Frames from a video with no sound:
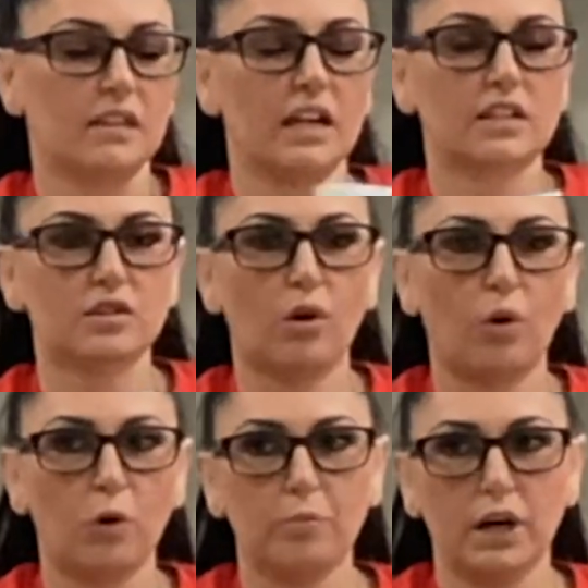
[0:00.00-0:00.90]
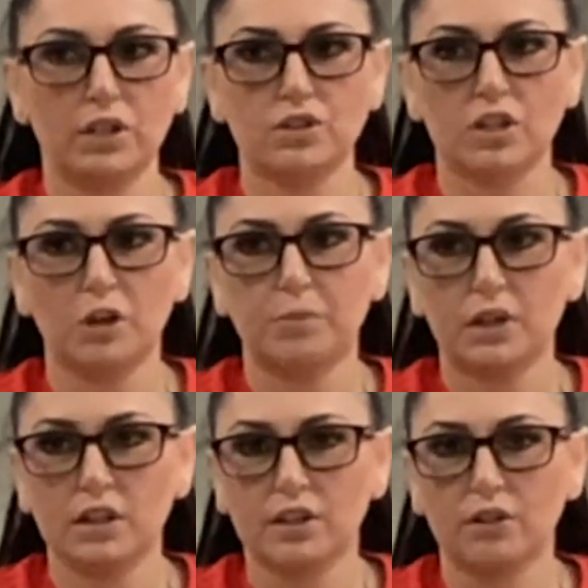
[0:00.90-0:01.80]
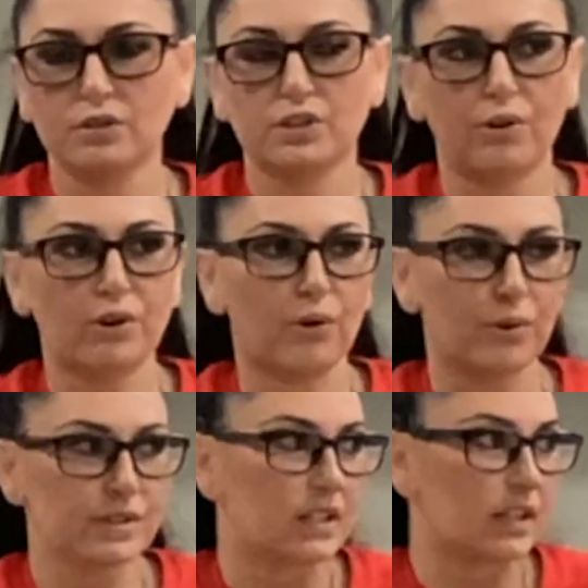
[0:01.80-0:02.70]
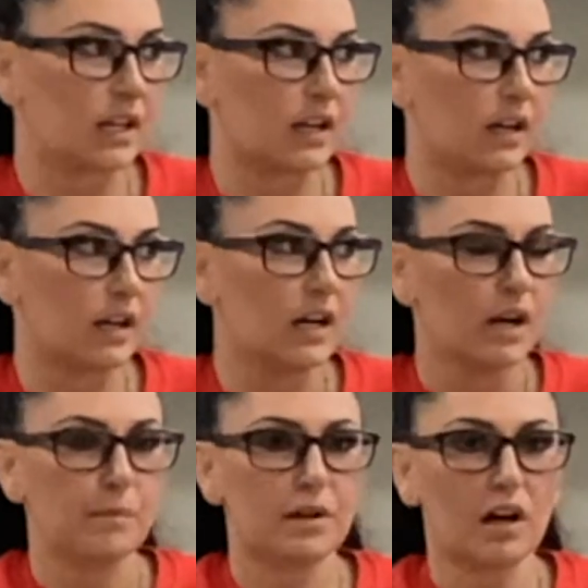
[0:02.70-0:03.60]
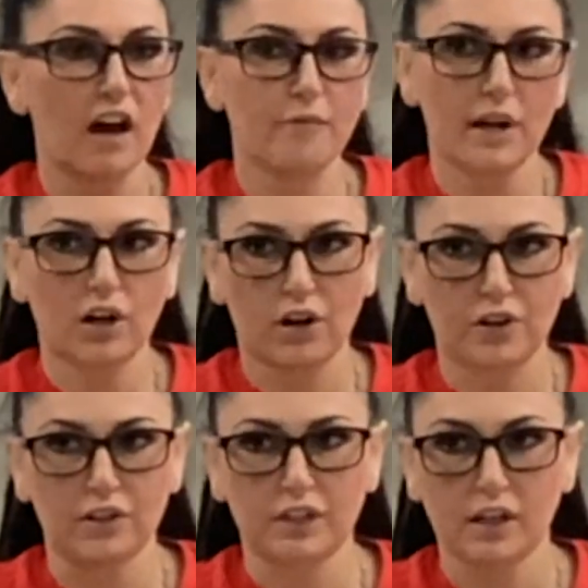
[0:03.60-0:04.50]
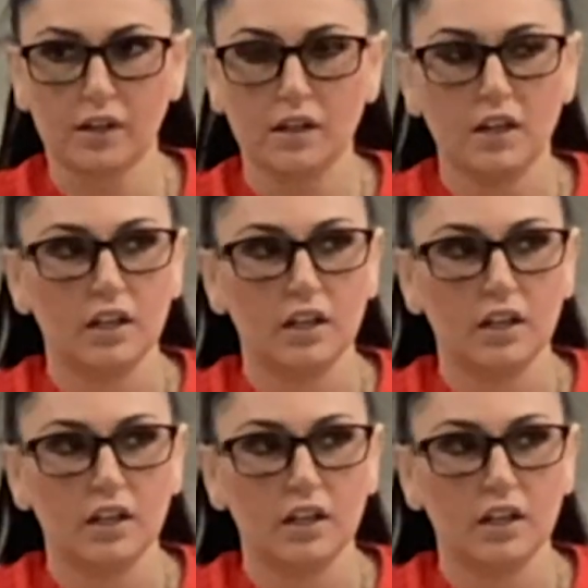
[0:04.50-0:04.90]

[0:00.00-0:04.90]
thanks a whole bunch and I'll put little donut holes in there, but I'll have my card on there.